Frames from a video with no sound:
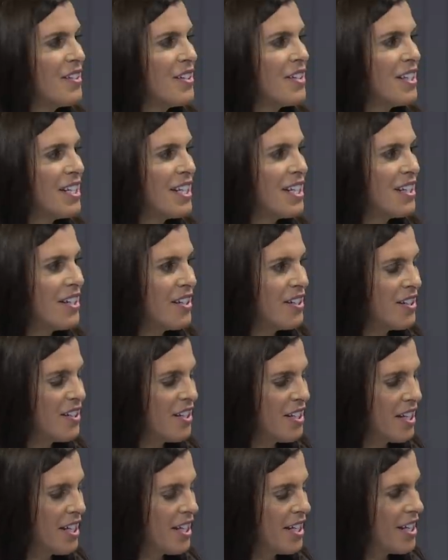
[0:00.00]

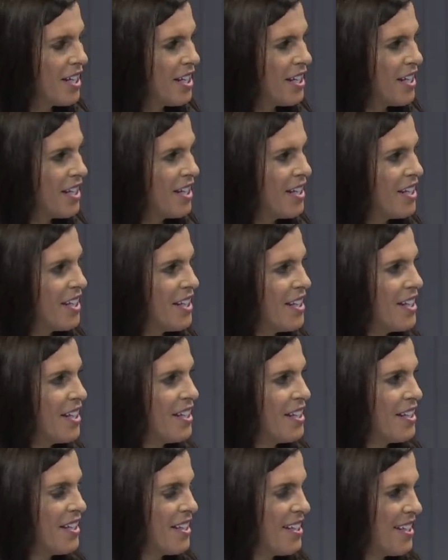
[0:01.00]

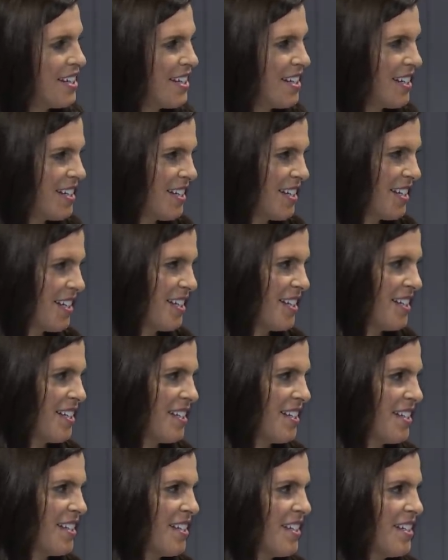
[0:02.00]

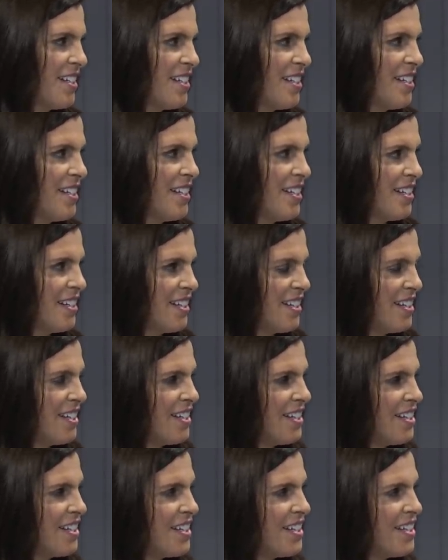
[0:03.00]

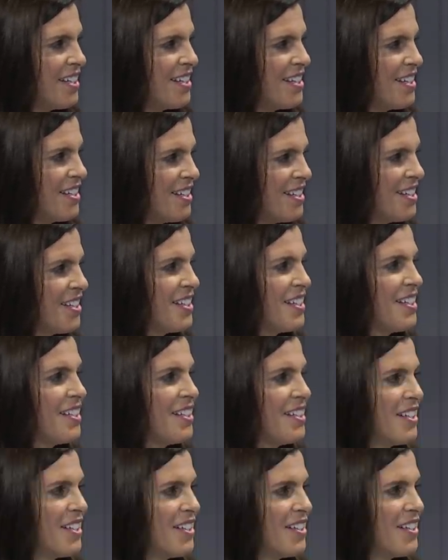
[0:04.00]

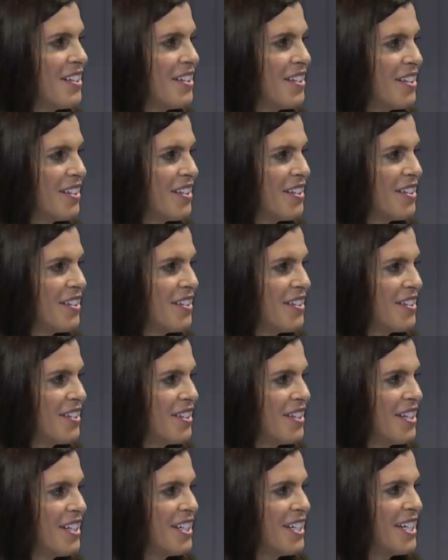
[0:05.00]

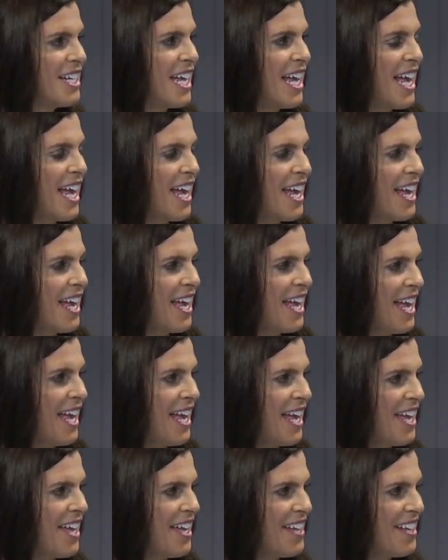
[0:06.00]

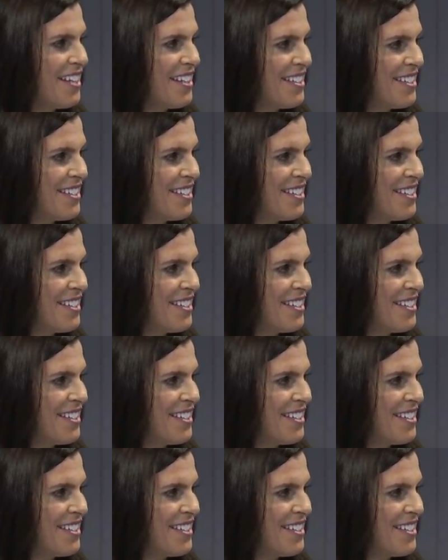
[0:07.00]
(not speaking)